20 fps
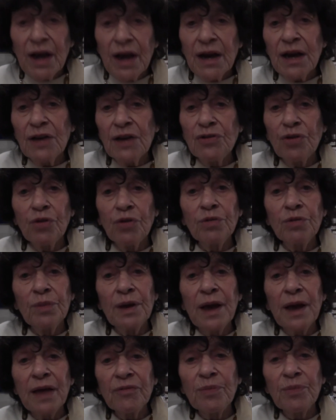he
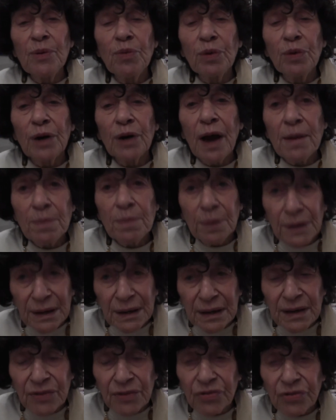asked me, would I
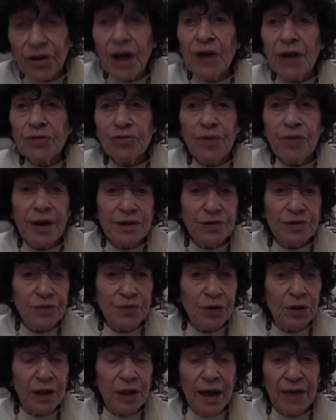please transfer
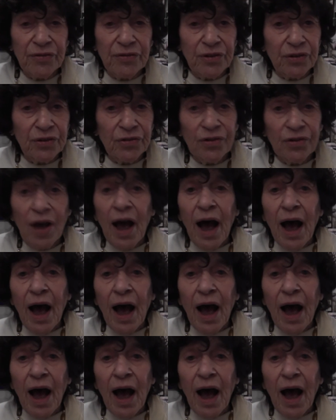classes?